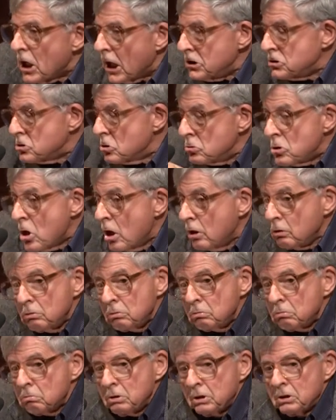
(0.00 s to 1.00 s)
do
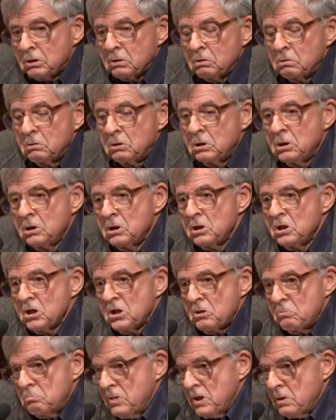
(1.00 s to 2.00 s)
know.
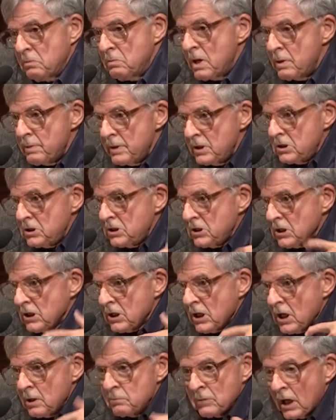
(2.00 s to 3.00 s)
Maybe
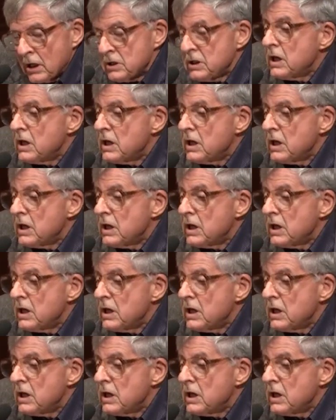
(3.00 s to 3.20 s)
I'm not